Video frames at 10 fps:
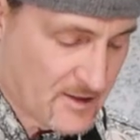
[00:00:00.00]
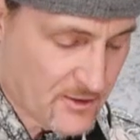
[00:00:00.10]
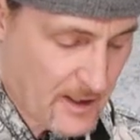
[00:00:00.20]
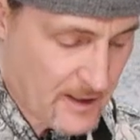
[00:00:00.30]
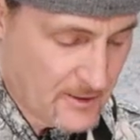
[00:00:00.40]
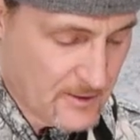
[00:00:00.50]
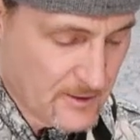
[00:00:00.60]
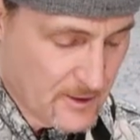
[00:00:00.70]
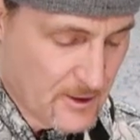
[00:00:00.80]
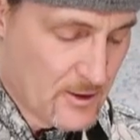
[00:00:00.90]
string,
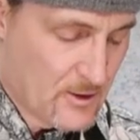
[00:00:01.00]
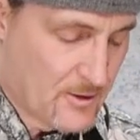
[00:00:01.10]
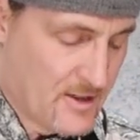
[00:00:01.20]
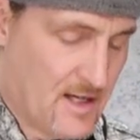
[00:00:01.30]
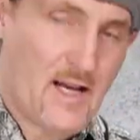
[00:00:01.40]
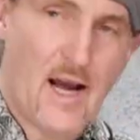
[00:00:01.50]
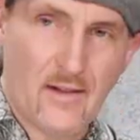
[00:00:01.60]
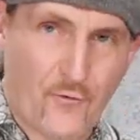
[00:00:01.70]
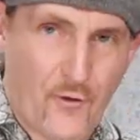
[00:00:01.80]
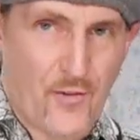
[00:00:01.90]
or the
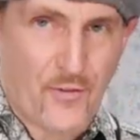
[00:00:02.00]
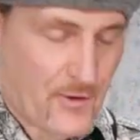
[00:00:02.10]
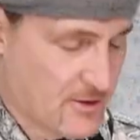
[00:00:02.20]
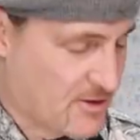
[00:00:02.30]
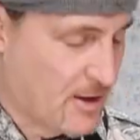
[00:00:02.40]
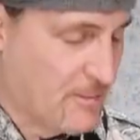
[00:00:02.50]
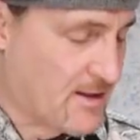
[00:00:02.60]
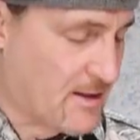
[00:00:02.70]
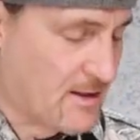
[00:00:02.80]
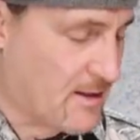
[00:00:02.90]
9th fret, 3rd string. But
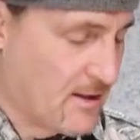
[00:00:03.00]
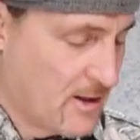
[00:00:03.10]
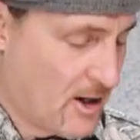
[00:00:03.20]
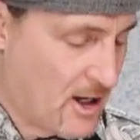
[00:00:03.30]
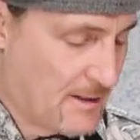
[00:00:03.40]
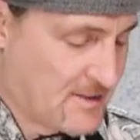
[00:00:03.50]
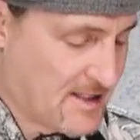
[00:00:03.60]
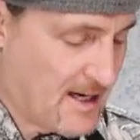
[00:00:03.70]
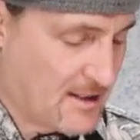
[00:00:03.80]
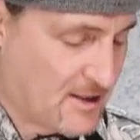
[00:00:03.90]
all I'm
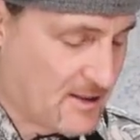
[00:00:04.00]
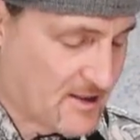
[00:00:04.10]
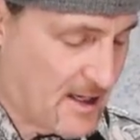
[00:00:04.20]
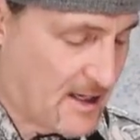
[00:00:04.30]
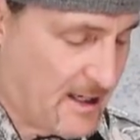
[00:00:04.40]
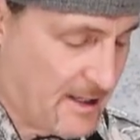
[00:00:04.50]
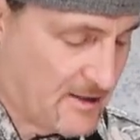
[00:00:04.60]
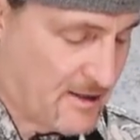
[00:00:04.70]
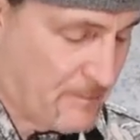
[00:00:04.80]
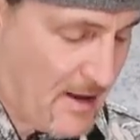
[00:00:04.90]
saying to you is like,
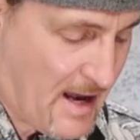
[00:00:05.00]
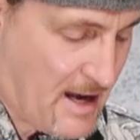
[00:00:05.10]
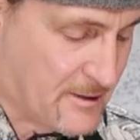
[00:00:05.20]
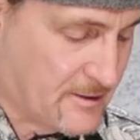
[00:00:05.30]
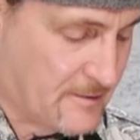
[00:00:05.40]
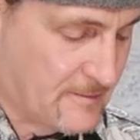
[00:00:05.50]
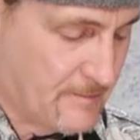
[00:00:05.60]
here's the pattern.